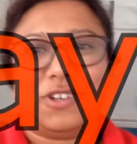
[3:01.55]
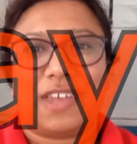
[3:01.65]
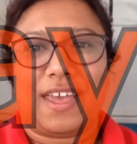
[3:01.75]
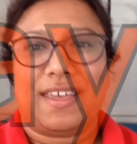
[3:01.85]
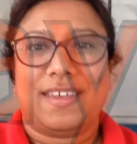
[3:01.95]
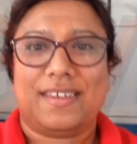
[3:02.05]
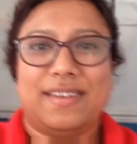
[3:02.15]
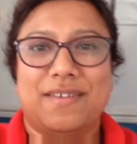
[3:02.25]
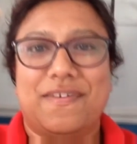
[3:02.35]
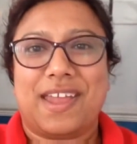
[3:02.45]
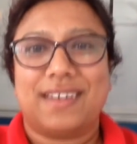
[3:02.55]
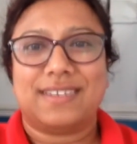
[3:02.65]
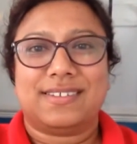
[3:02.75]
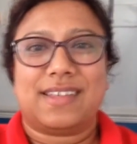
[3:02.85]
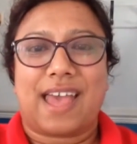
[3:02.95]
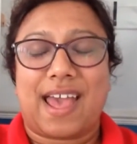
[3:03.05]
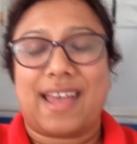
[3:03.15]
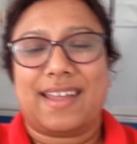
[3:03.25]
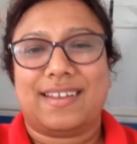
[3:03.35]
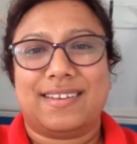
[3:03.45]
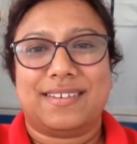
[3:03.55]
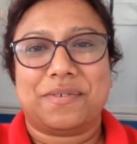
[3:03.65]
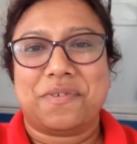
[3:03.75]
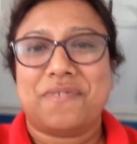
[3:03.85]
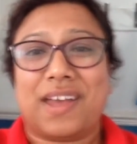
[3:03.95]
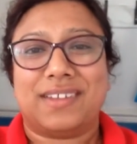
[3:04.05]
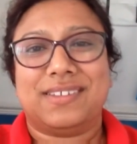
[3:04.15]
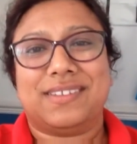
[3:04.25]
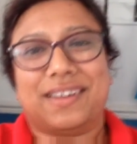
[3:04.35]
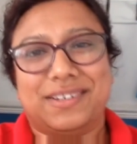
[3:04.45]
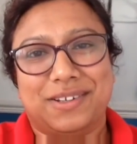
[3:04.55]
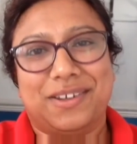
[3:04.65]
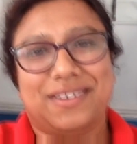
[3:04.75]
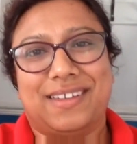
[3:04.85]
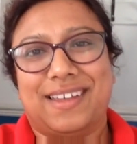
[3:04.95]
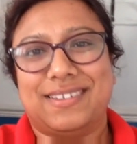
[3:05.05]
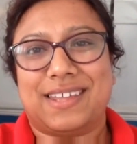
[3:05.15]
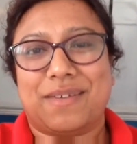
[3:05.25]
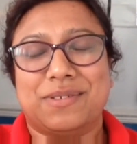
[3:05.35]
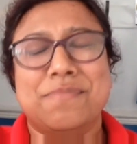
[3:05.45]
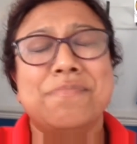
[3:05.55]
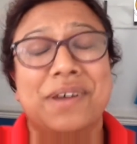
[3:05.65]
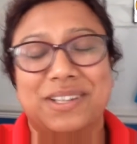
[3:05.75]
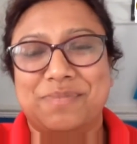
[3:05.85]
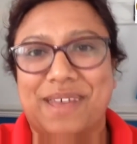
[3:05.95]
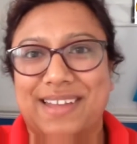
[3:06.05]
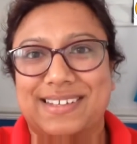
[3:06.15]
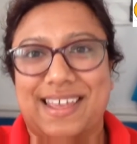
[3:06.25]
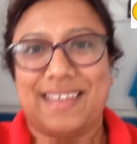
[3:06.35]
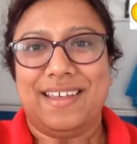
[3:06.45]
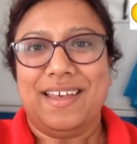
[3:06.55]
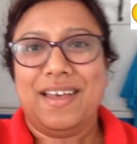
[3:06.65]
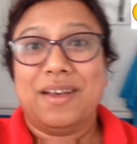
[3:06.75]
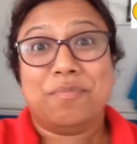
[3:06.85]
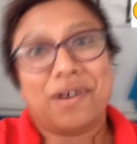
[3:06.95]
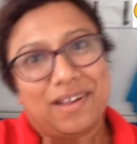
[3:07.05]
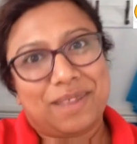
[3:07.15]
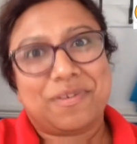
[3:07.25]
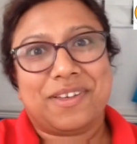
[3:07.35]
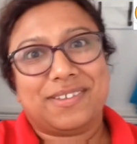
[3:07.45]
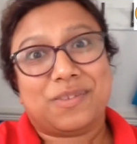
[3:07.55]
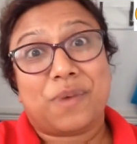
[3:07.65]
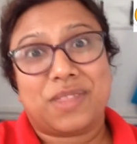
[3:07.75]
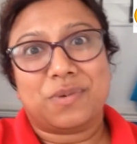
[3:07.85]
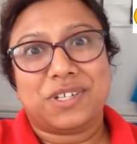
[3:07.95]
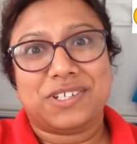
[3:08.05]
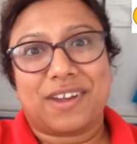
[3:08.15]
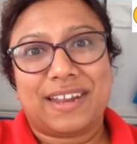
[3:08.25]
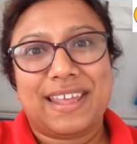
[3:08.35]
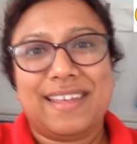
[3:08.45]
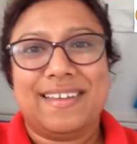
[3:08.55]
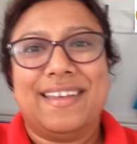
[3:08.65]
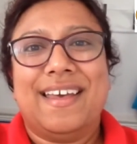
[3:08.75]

UK event and we've had such a good day today. It was a much better day, partly because the weather was shining.